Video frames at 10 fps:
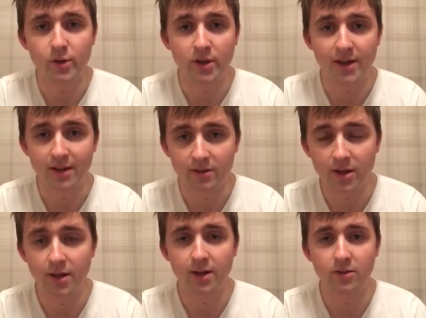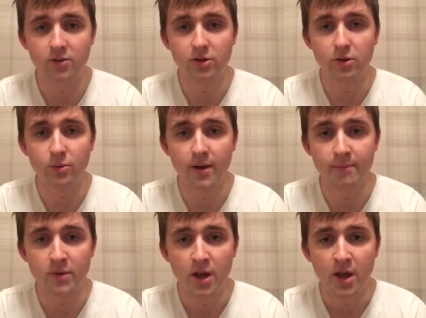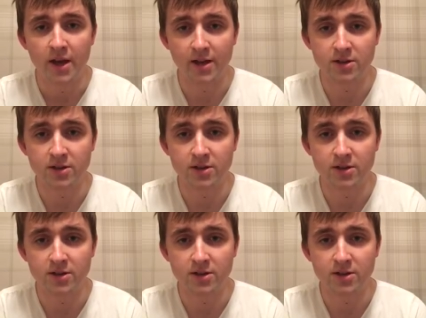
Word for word: We're going to get stuck into um, an